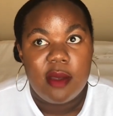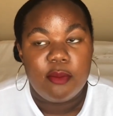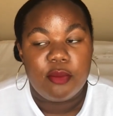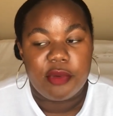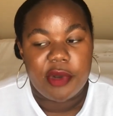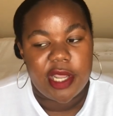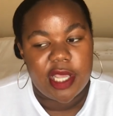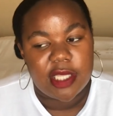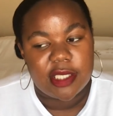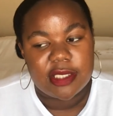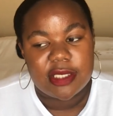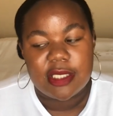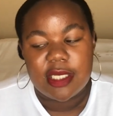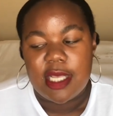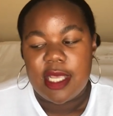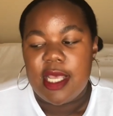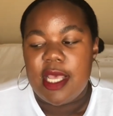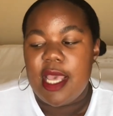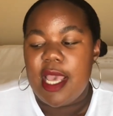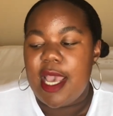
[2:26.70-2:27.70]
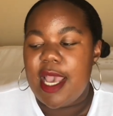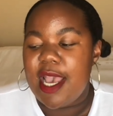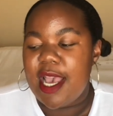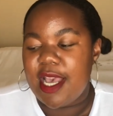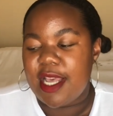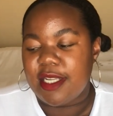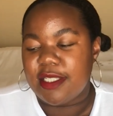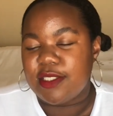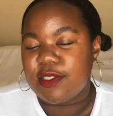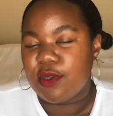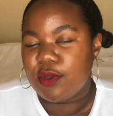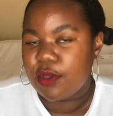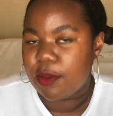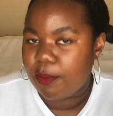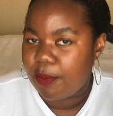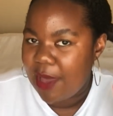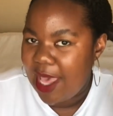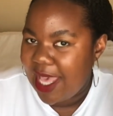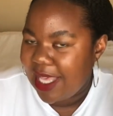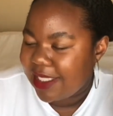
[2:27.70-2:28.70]
braids and so the
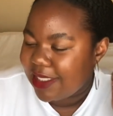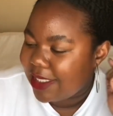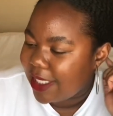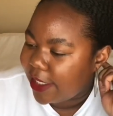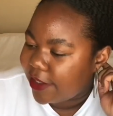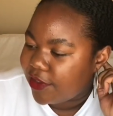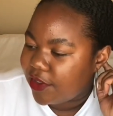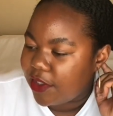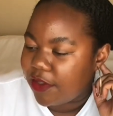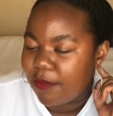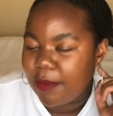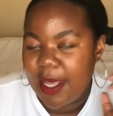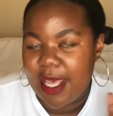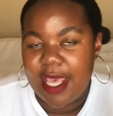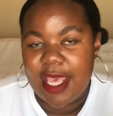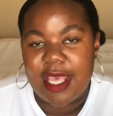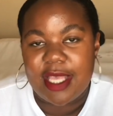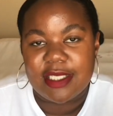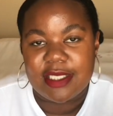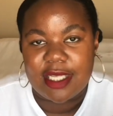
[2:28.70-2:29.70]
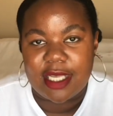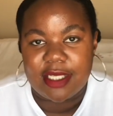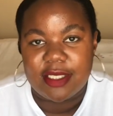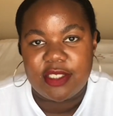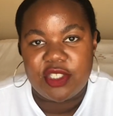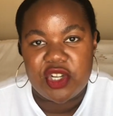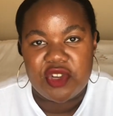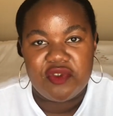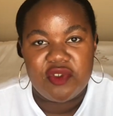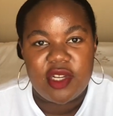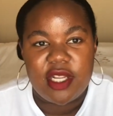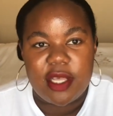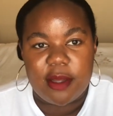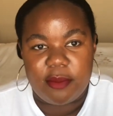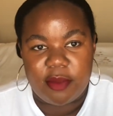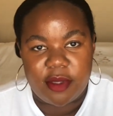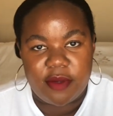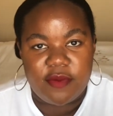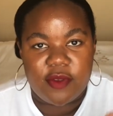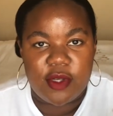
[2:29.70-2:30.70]
back section of my hair is like generally a
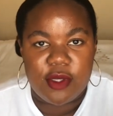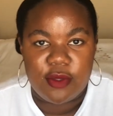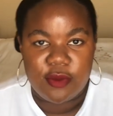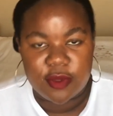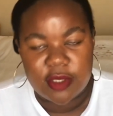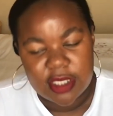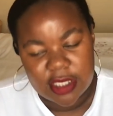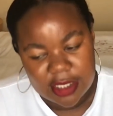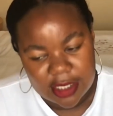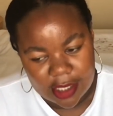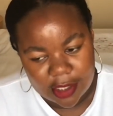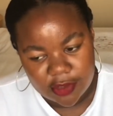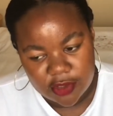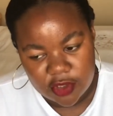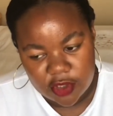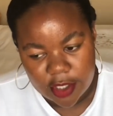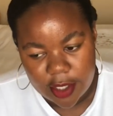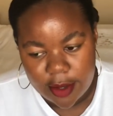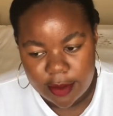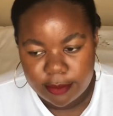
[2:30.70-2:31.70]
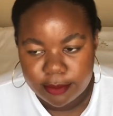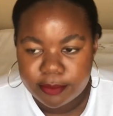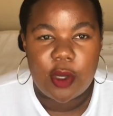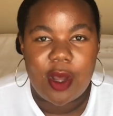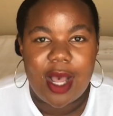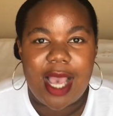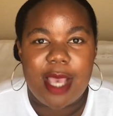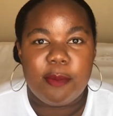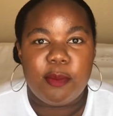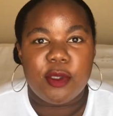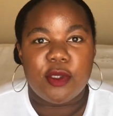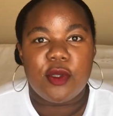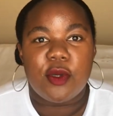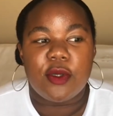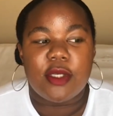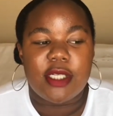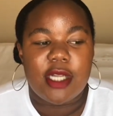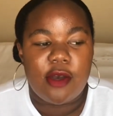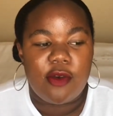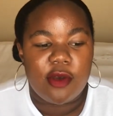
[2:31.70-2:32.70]
bit of a looser texture well i put
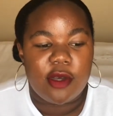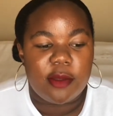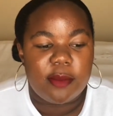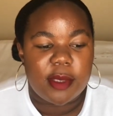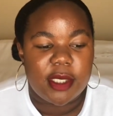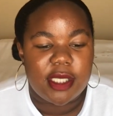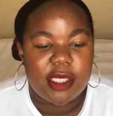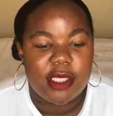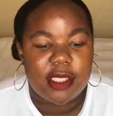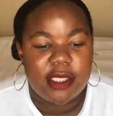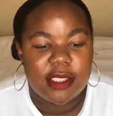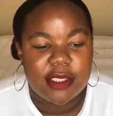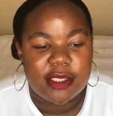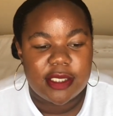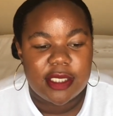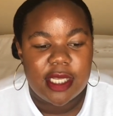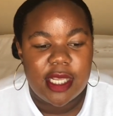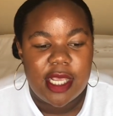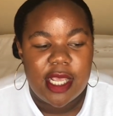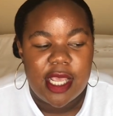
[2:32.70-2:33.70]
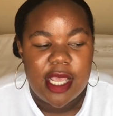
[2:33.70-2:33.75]
coconut oil because